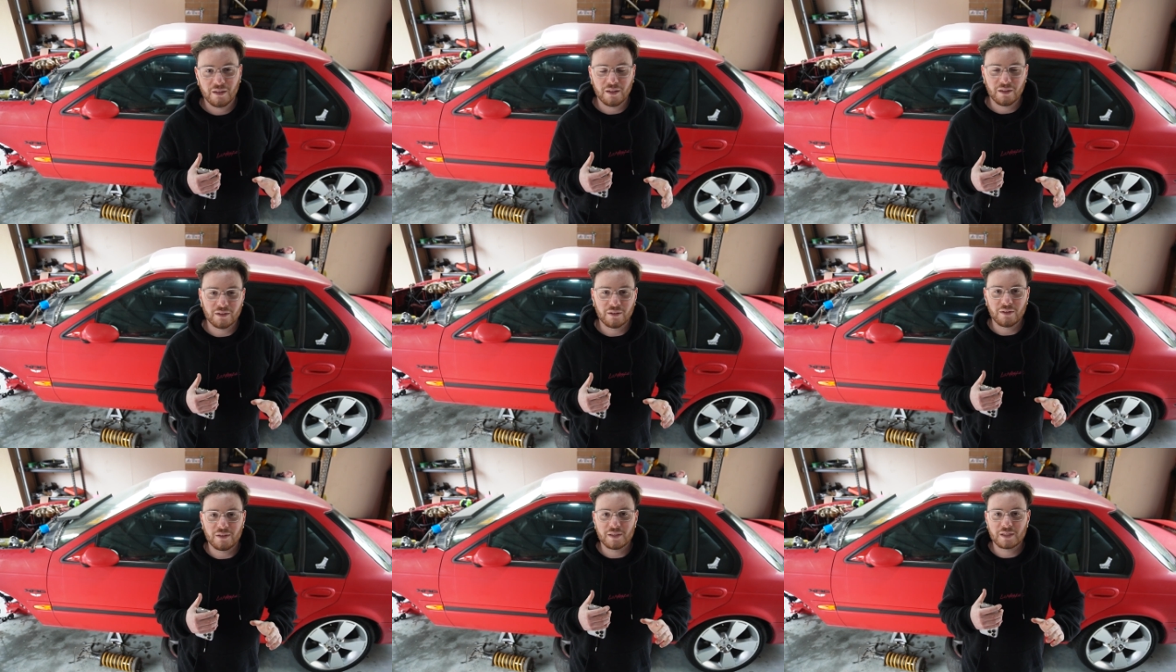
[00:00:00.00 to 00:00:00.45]
you
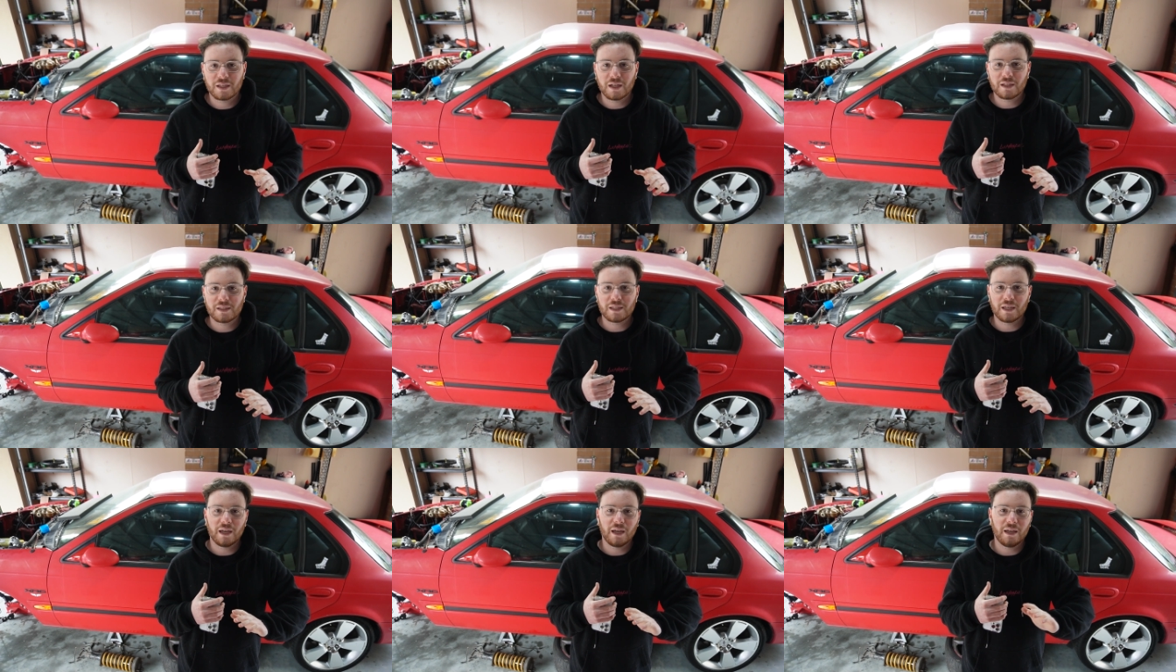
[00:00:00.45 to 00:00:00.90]
know, you
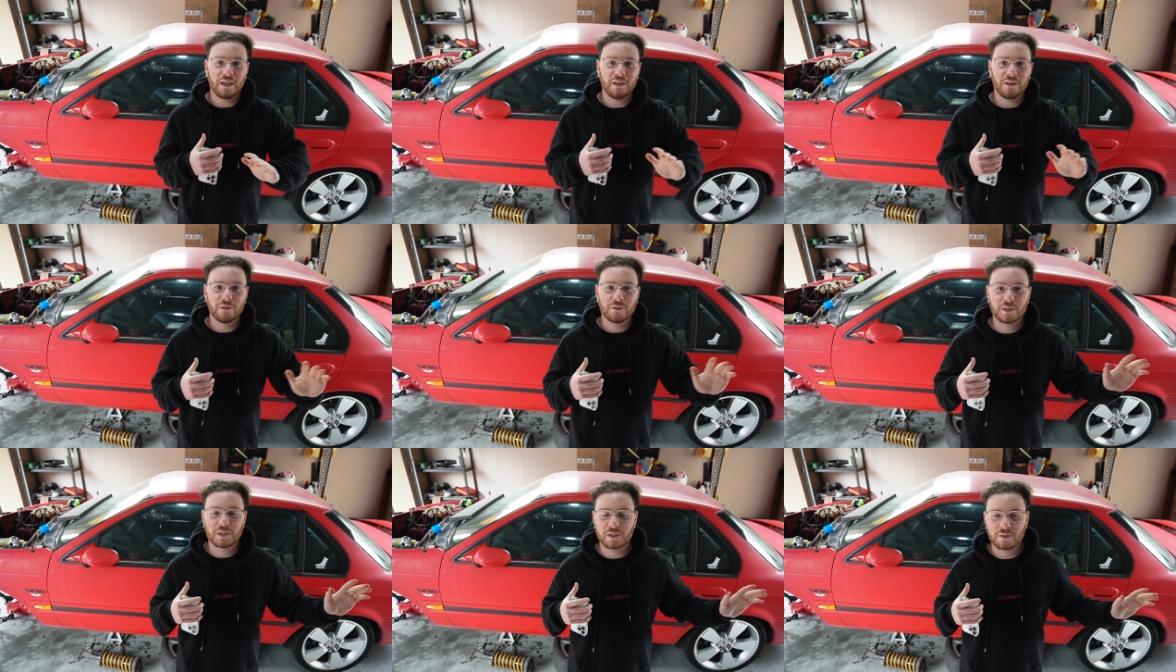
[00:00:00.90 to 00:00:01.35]
start to hate
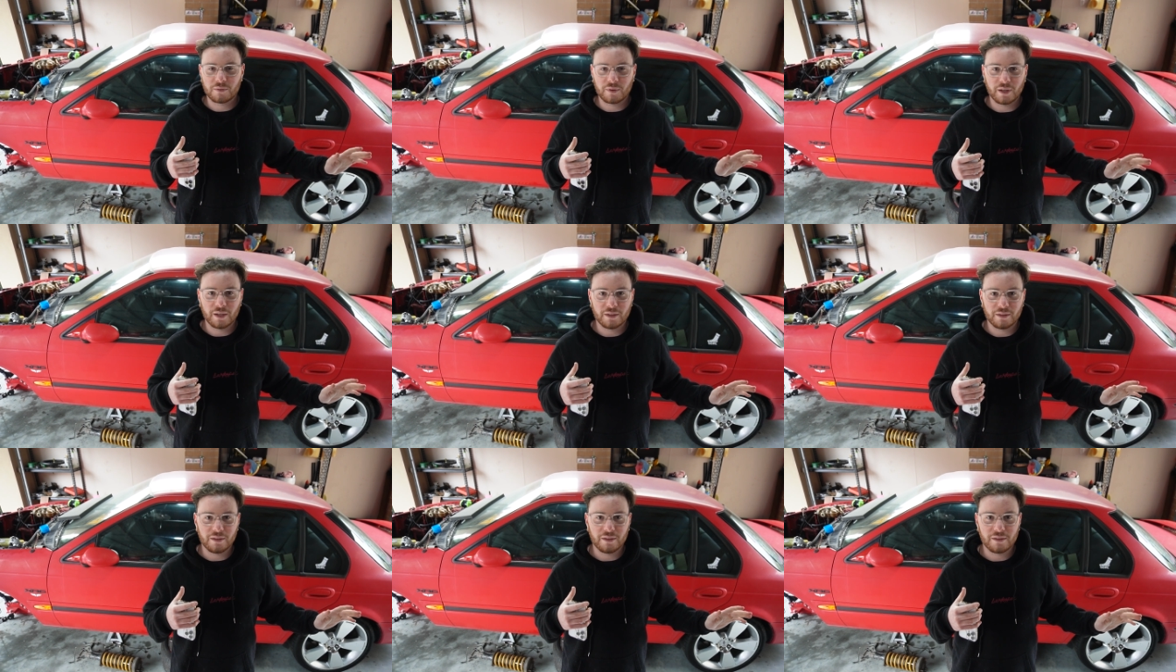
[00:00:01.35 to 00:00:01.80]
your
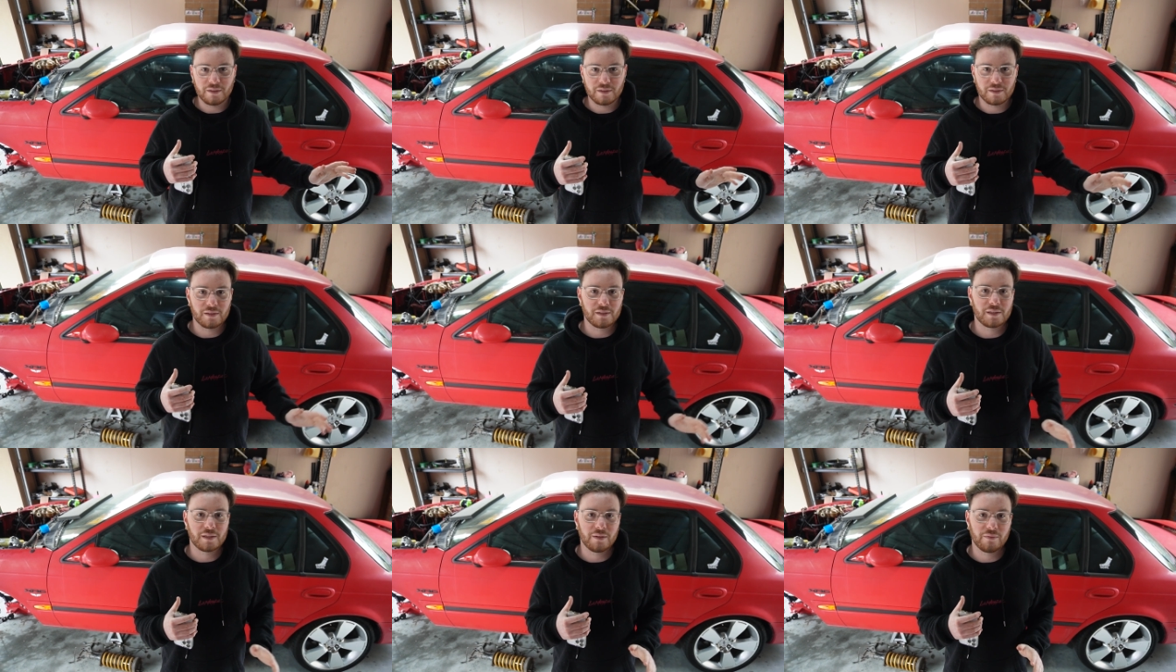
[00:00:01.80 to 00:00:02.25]

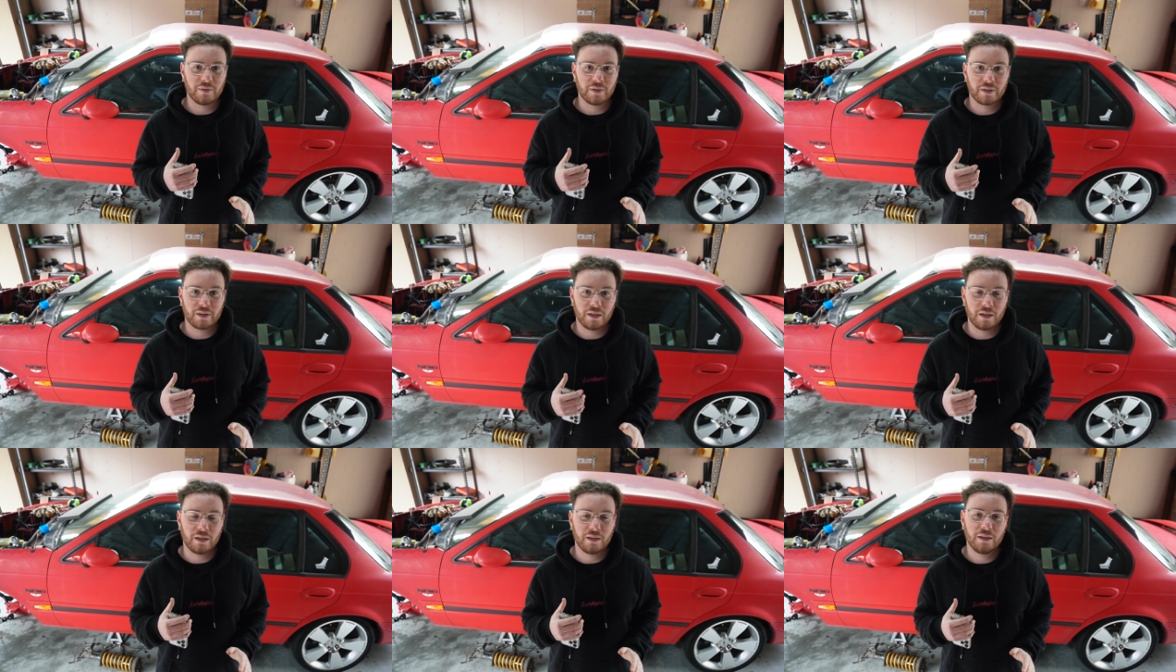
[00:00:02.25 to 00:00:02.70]
surroundings and stuff
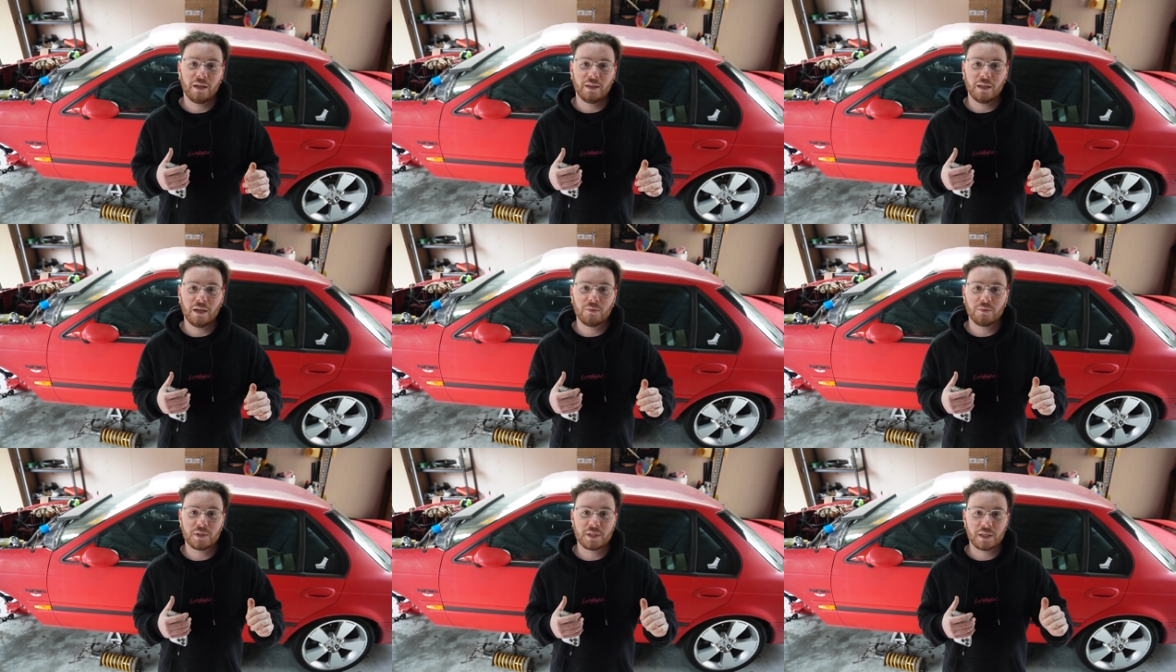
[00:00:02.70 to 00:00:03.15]
like that. And
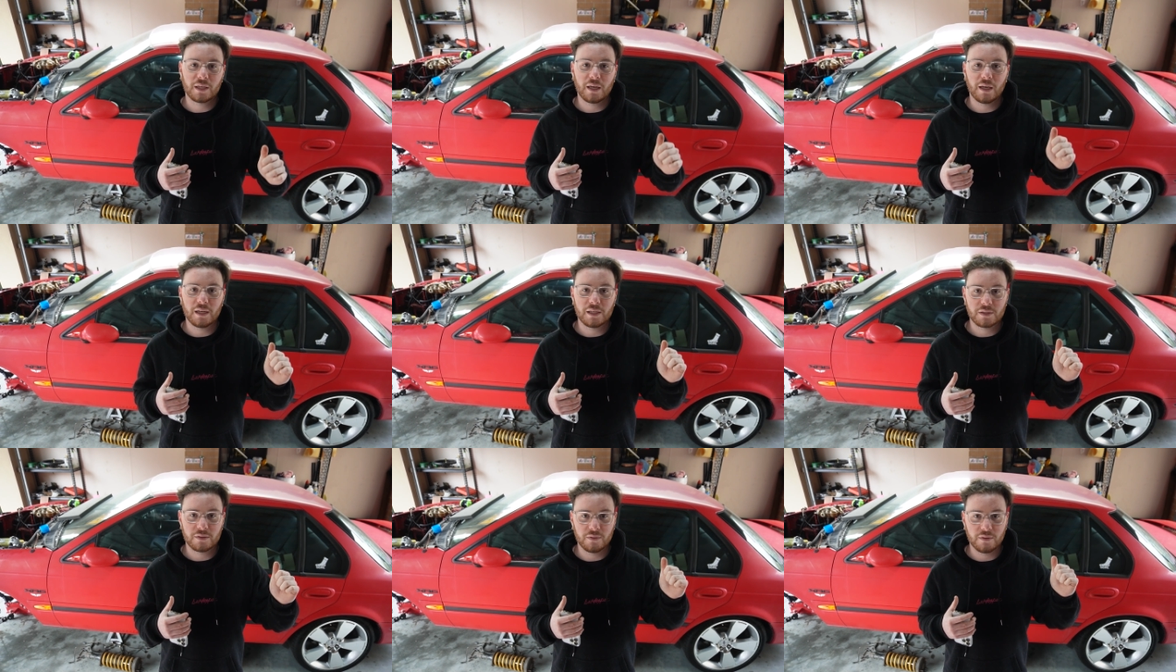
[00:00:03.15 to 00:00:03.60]
that was the
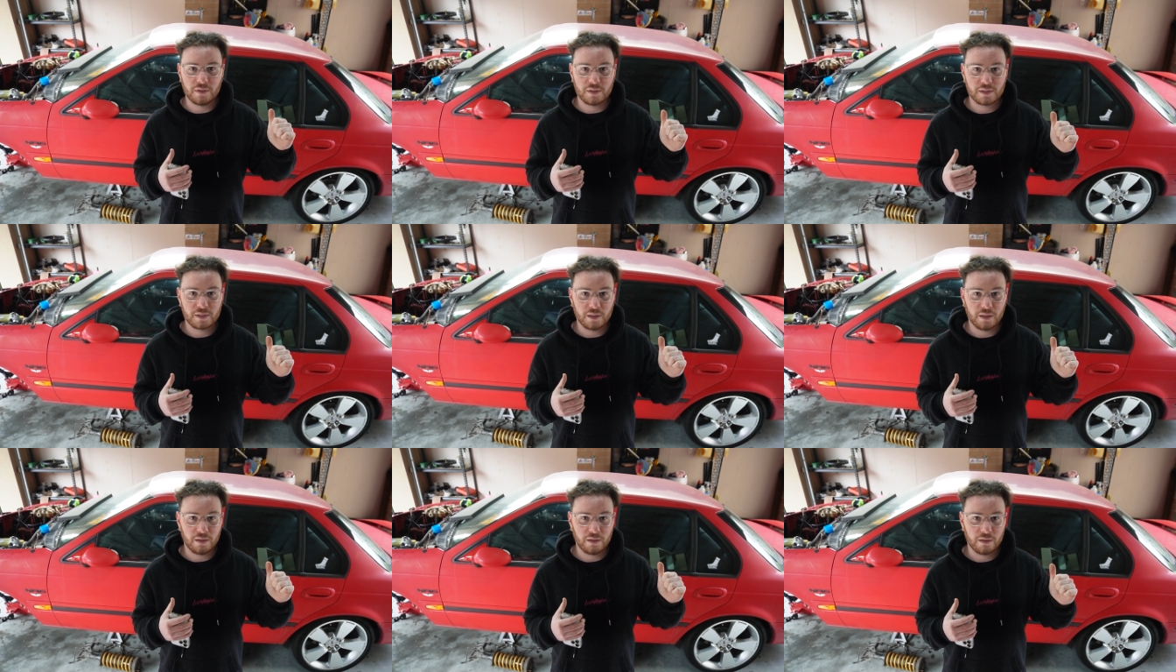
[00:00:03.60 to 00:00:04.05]
case with this
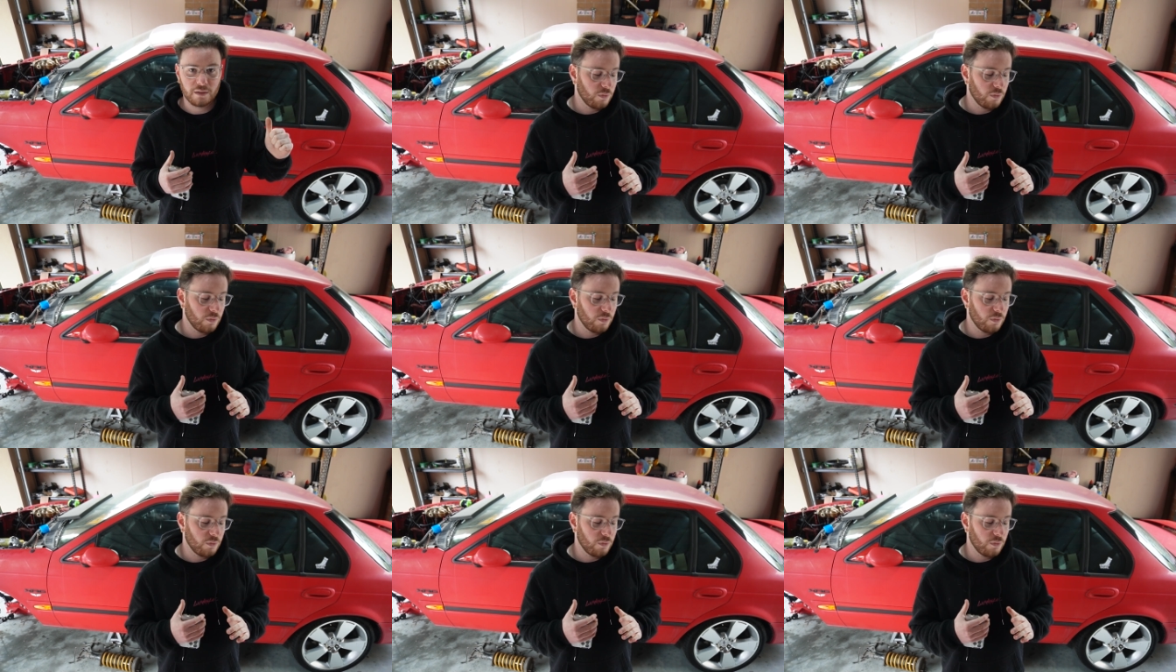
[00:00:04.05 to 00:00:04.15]
thing.